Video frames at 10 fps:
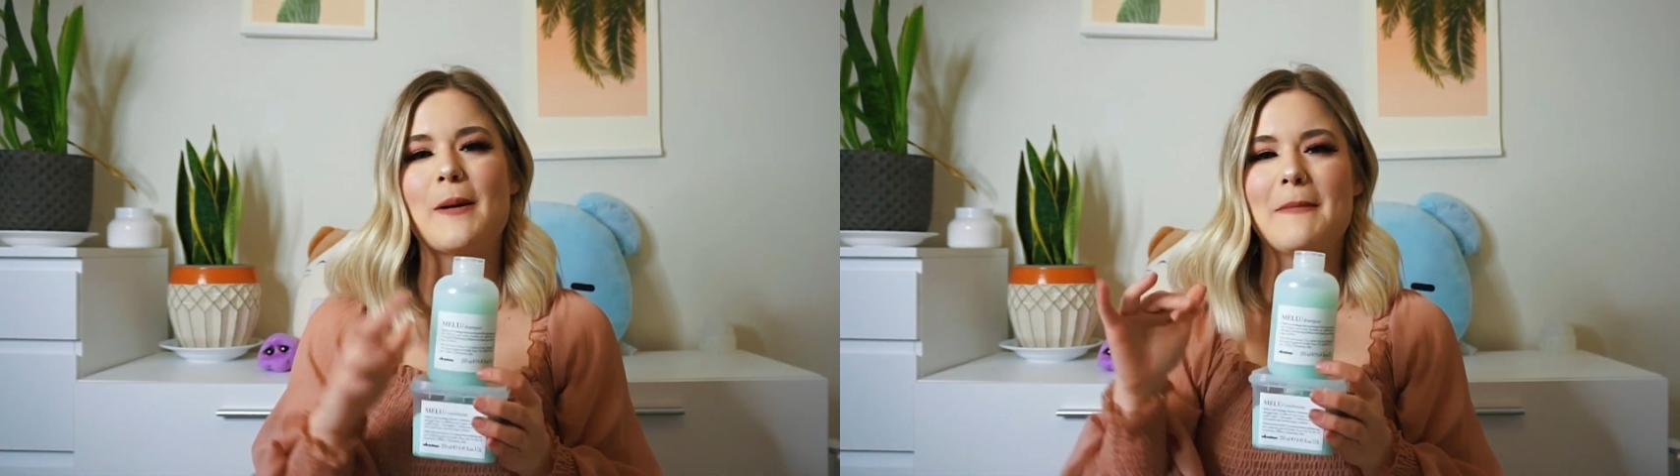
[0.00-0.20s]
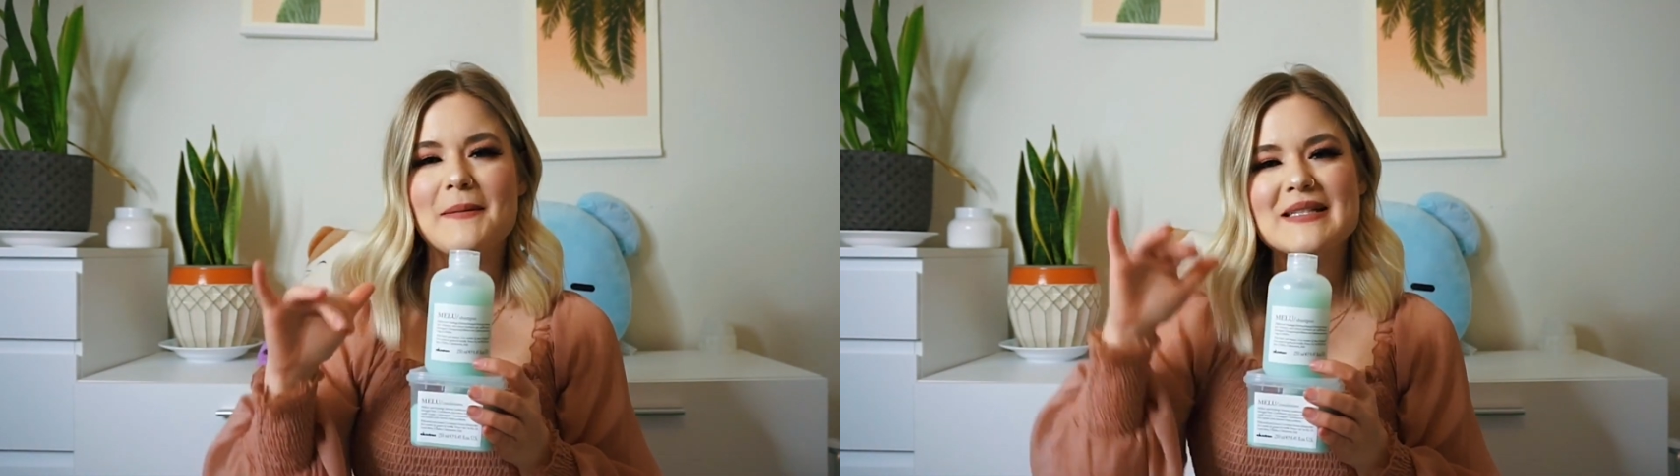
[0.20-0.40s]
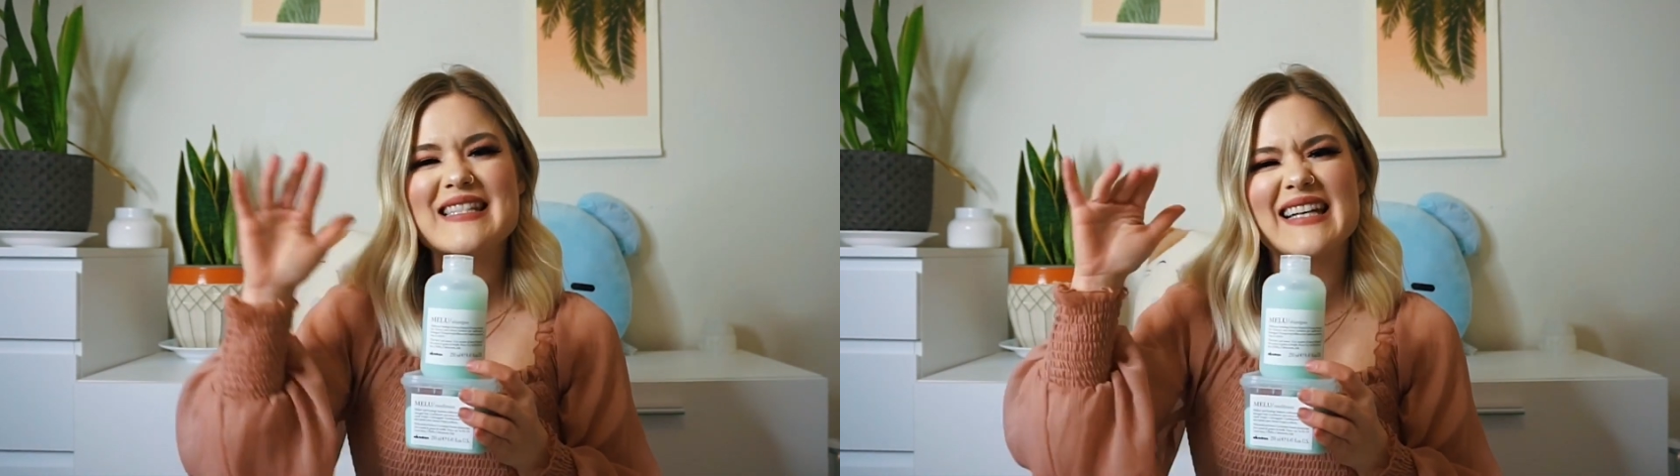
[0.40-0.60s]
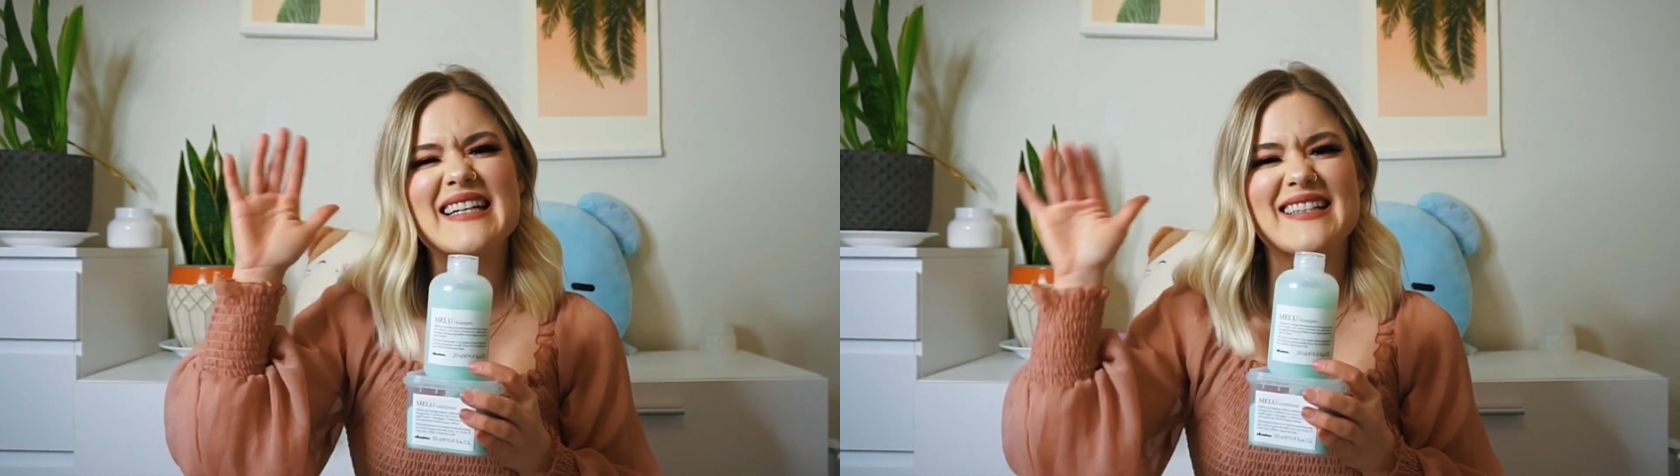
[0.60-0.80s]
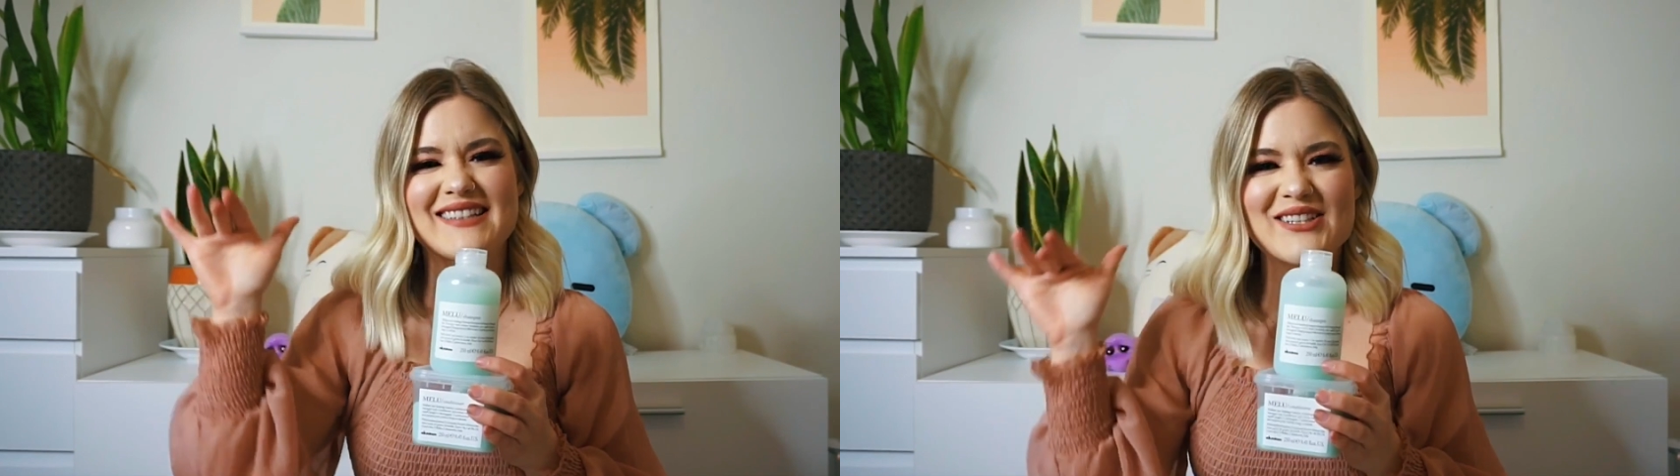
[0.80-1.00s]
but maybe it's
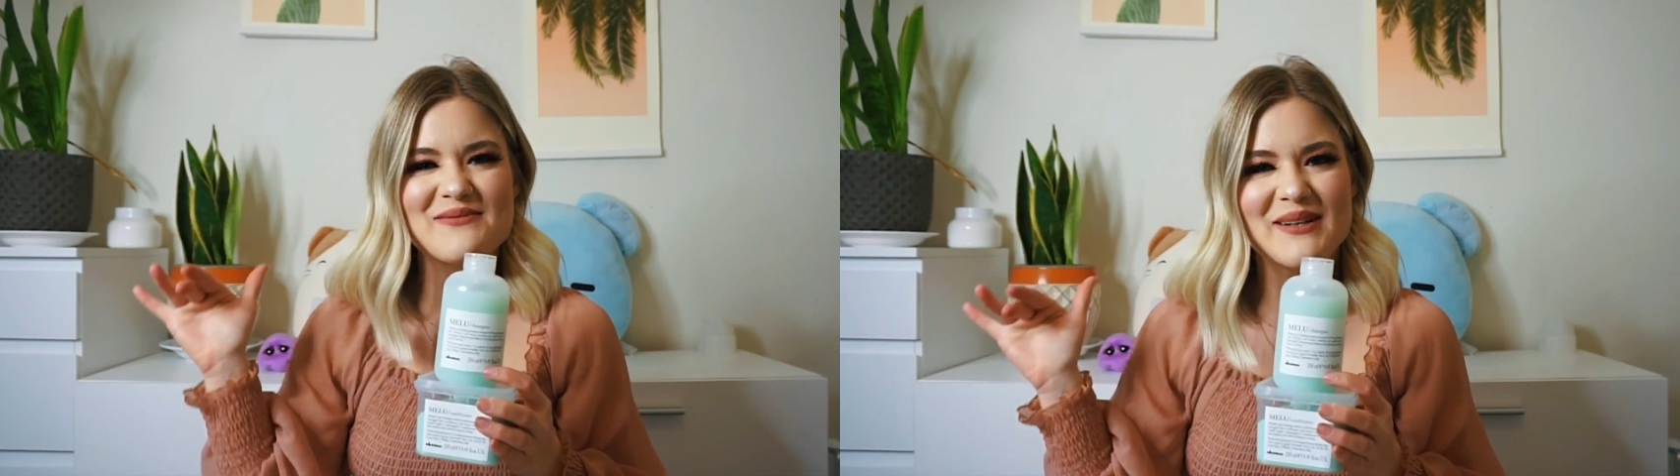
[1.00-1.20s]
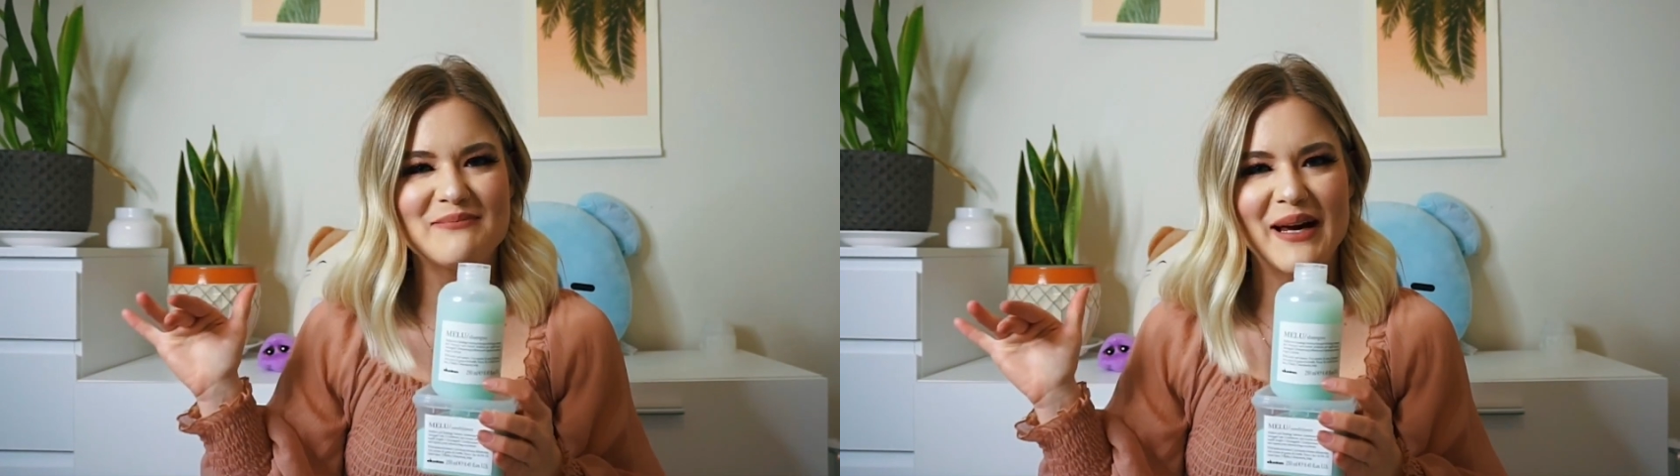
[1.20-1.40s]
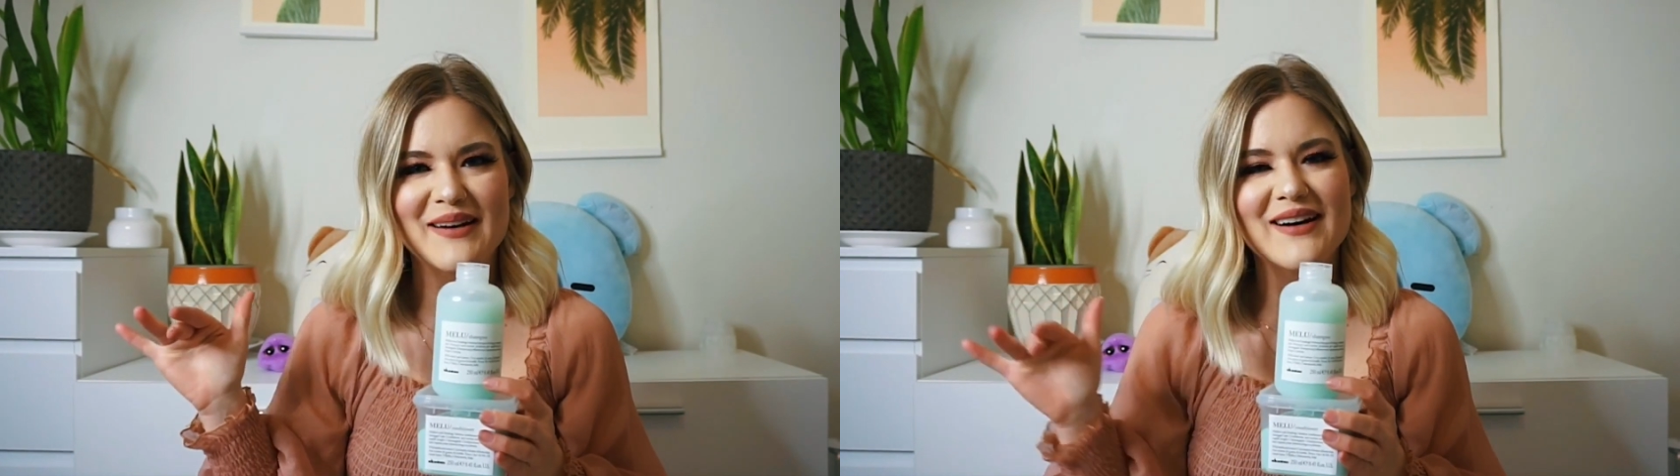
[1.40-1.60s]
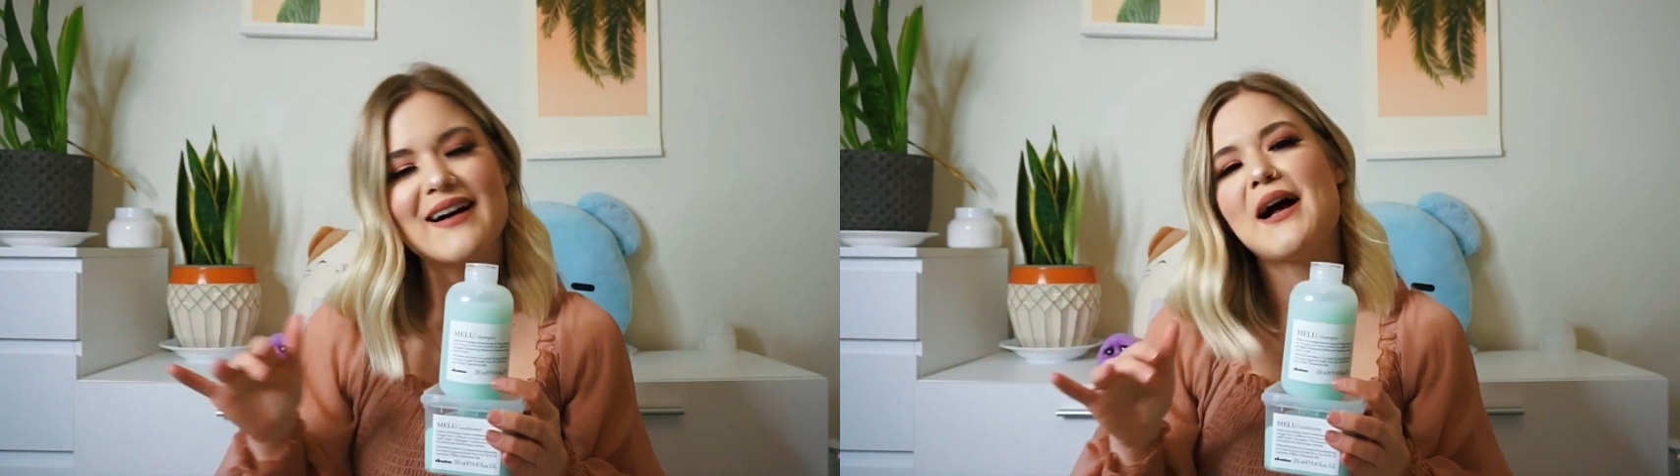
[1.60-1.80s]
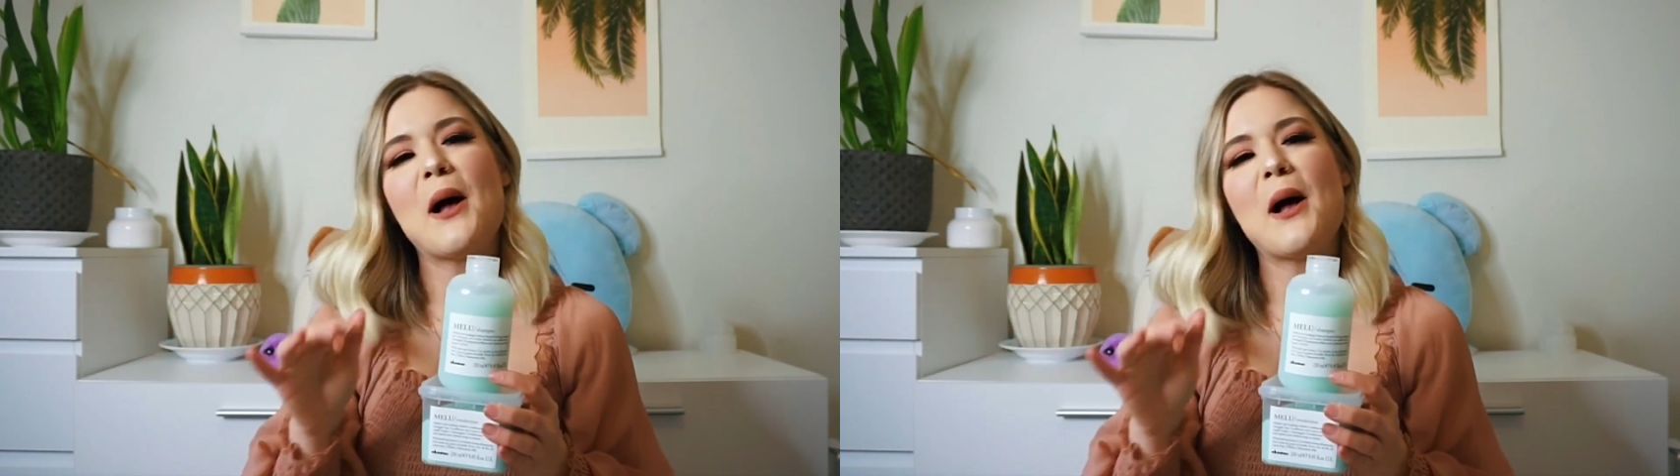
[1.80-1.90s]
getting a little bit better,